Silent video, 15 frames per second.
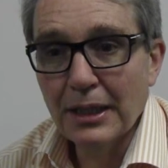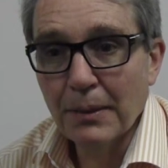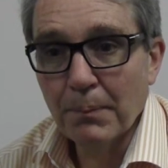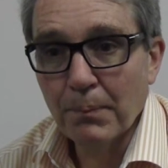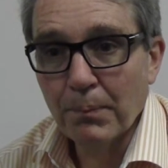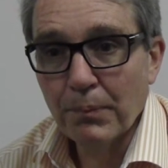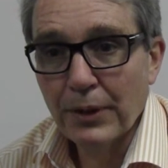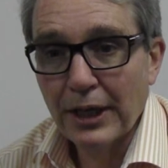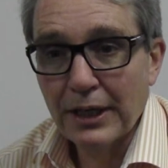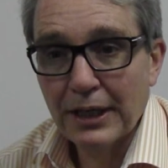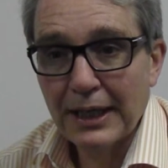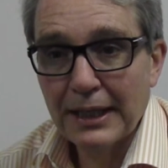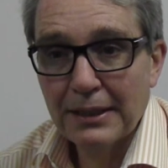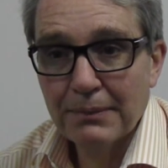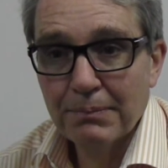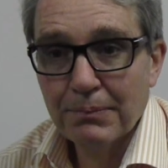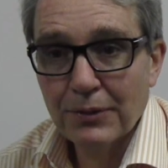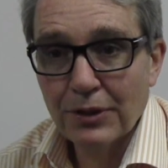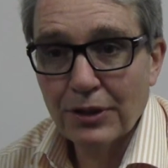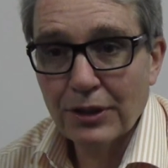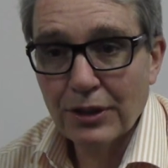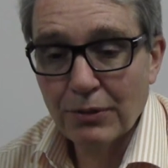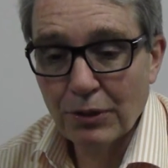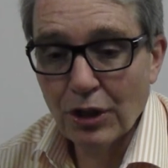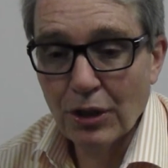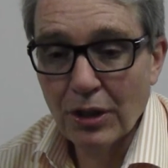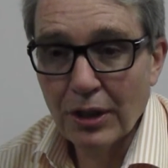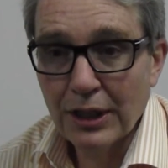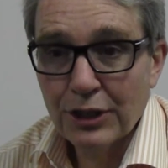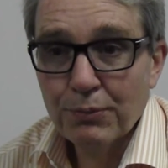that the
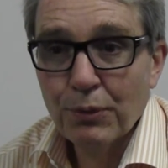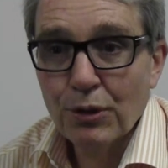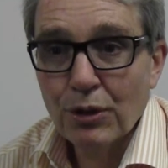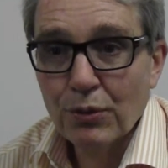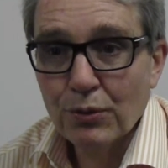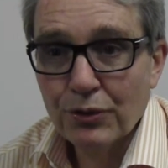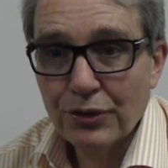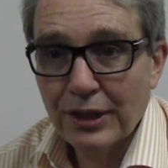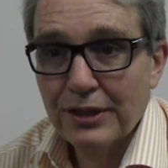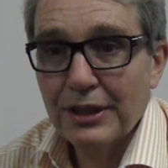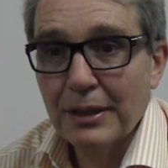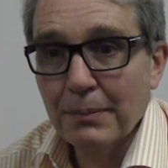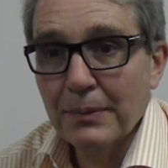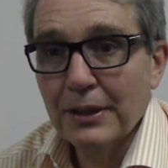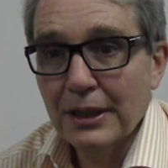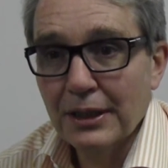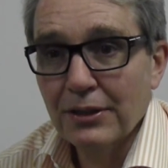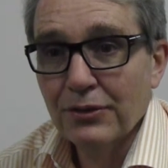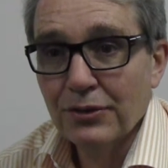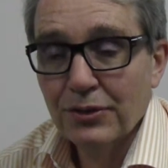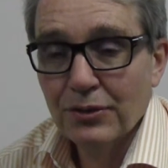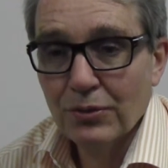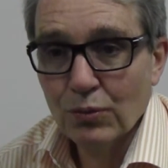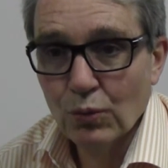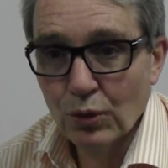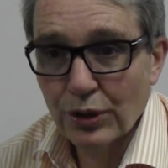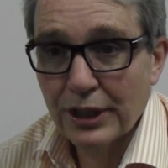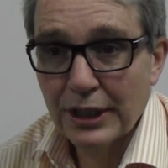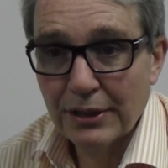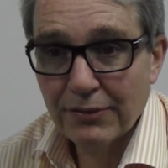alliance model was set up is
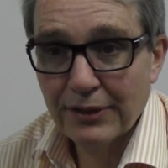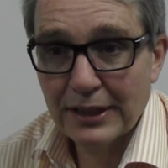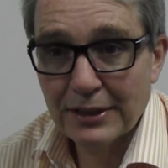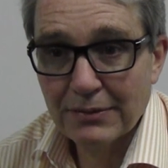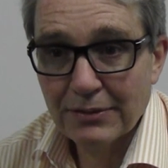working